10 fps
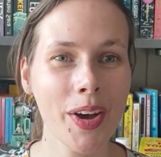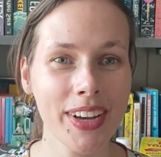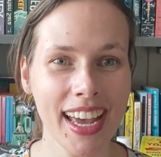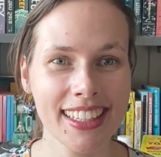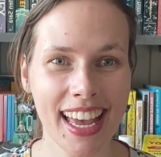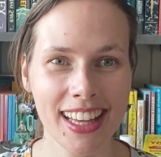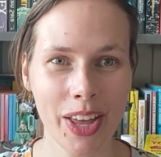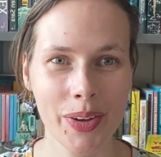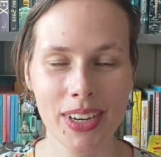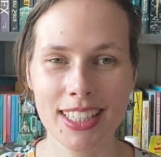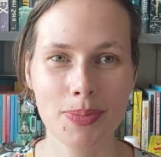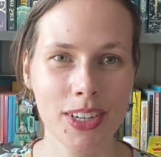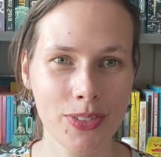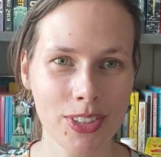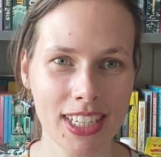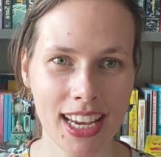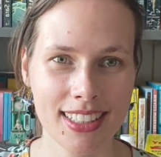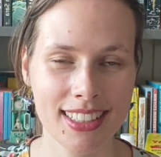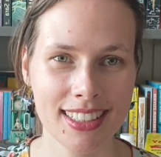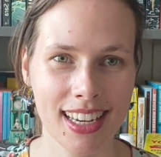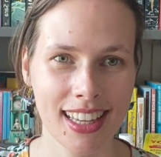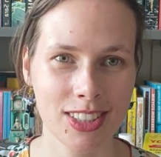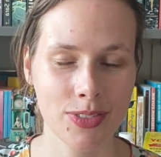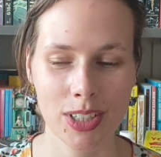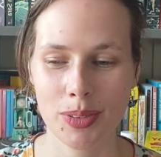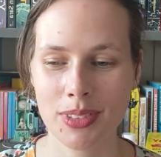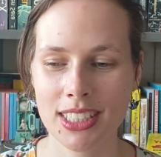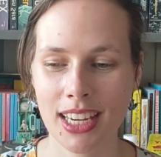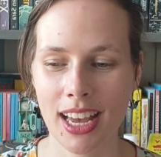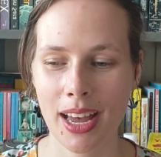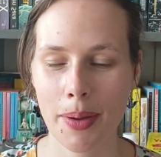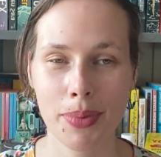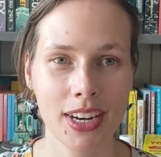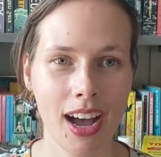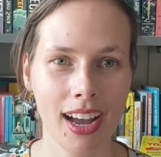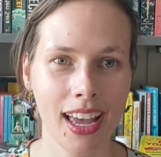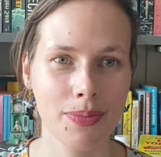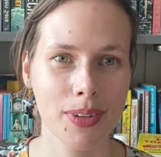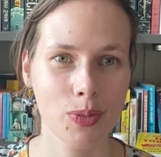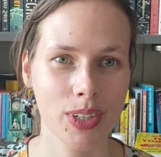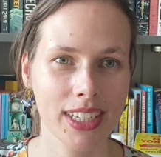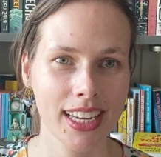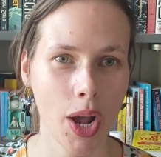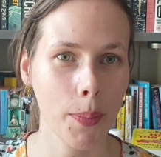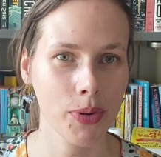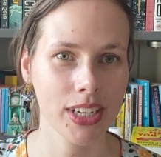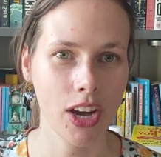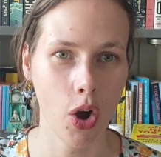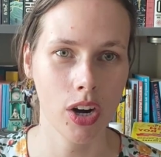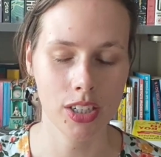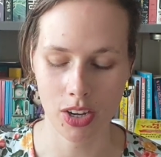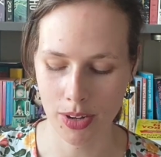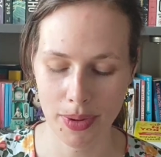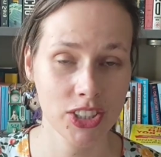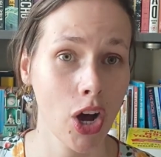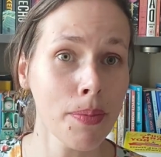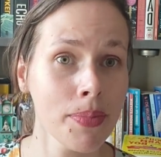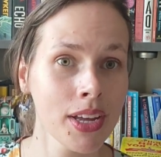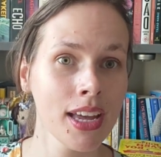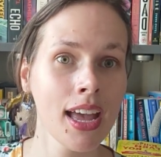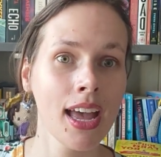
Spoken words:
Okay, hello. It's been a few days since I last filmed, but I have been working pretty hard on my top.